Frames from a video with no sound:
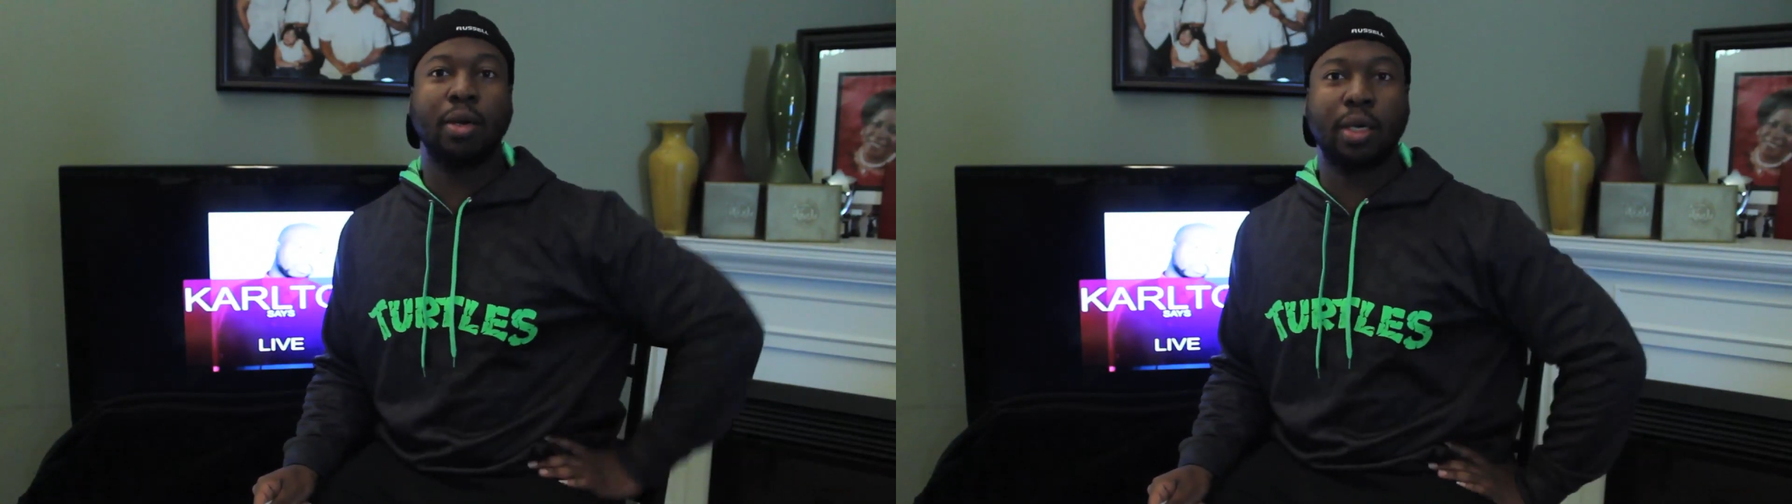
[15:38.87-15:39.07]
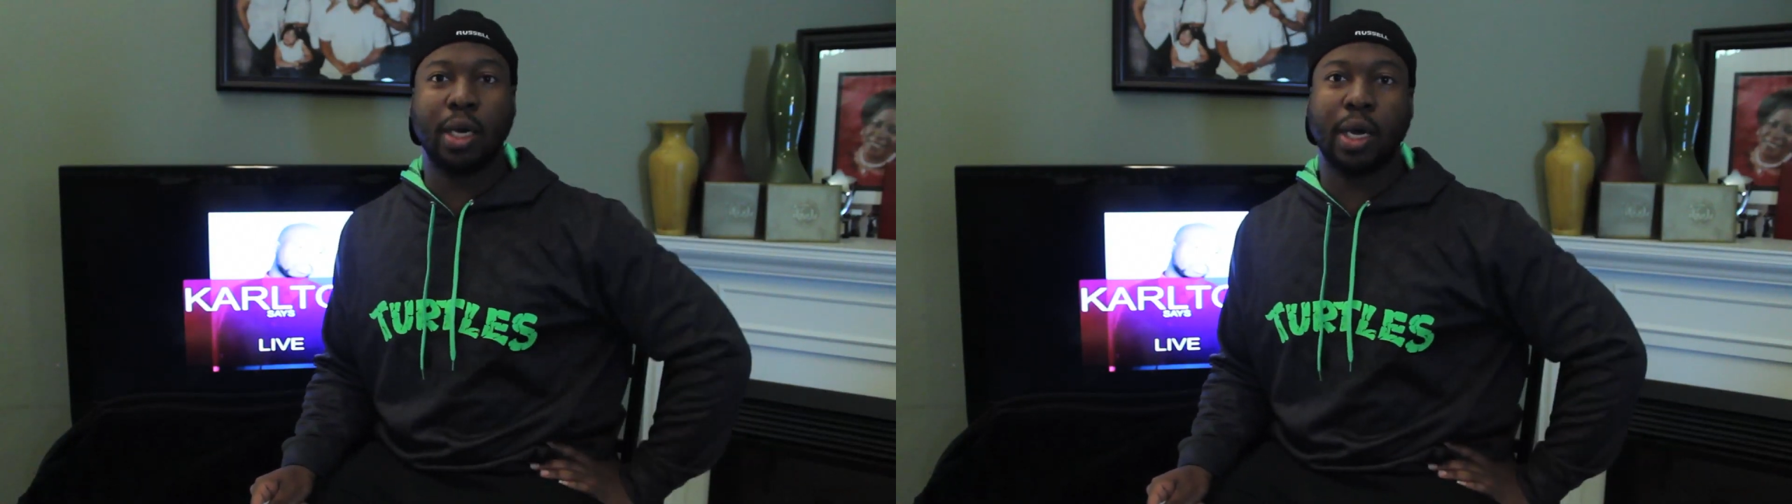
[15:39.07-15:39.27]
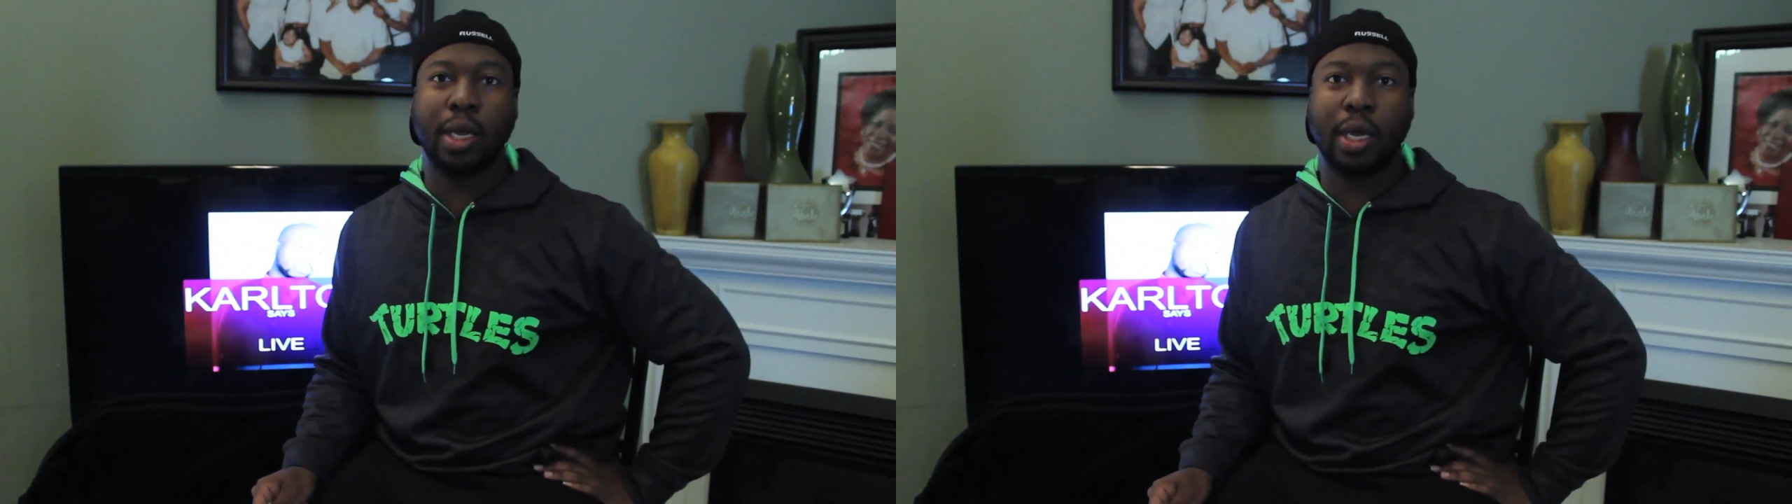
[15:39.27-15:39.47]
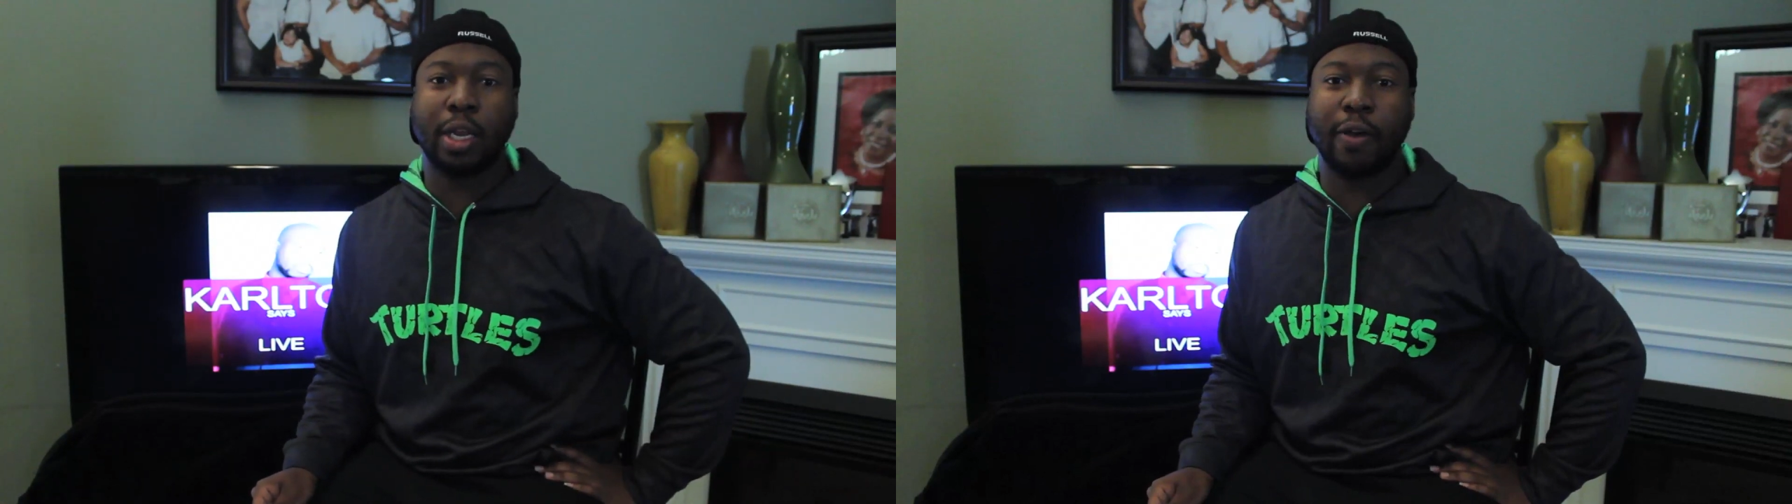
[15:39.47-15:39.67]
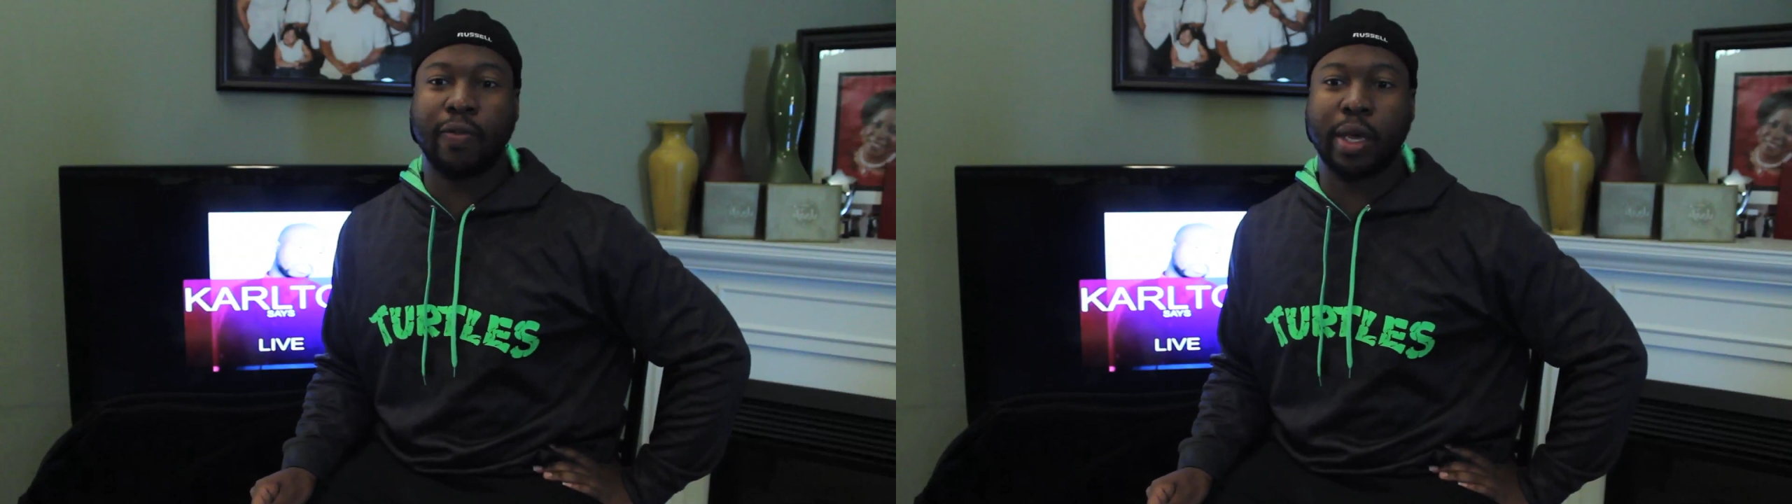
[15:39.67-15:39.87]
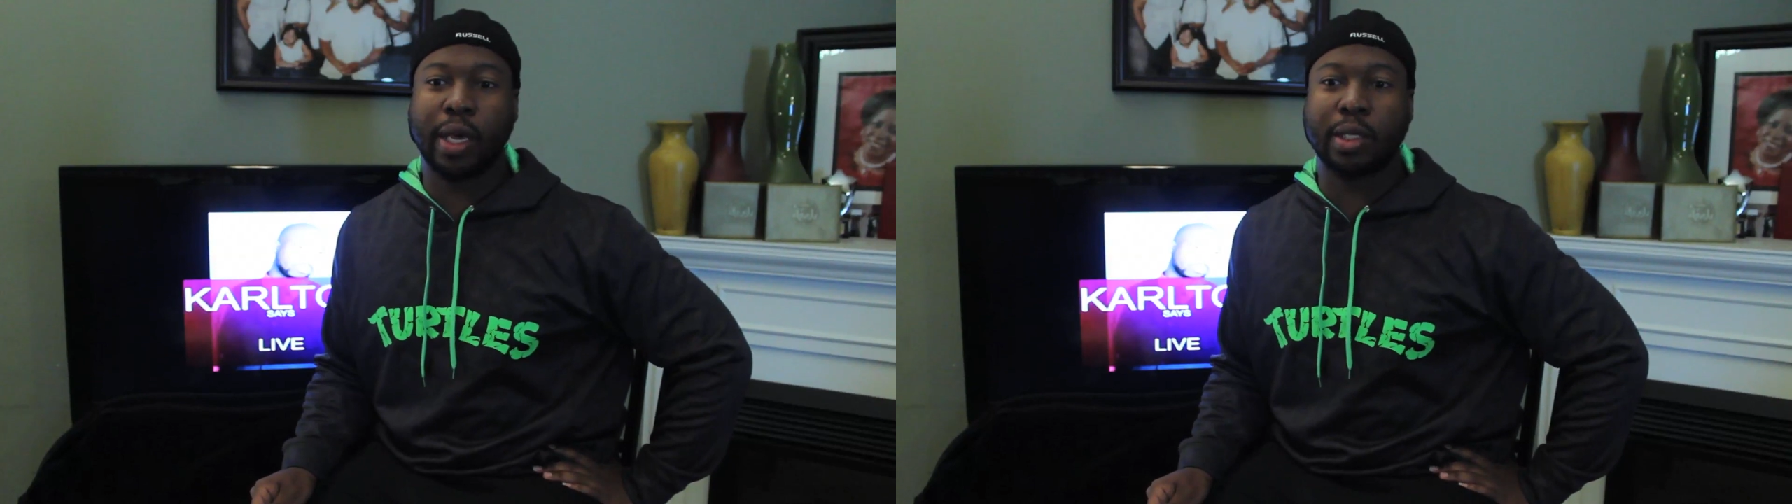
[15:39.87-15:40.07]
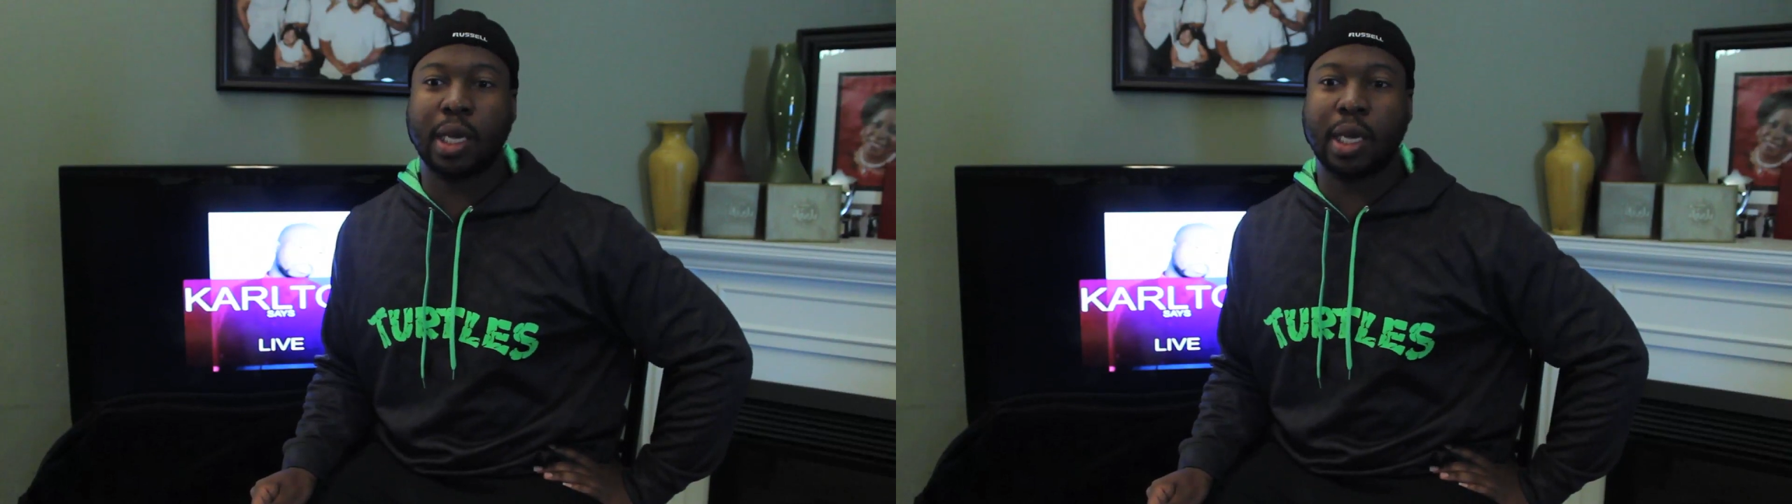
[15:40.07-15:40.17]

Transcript: good it definitely is.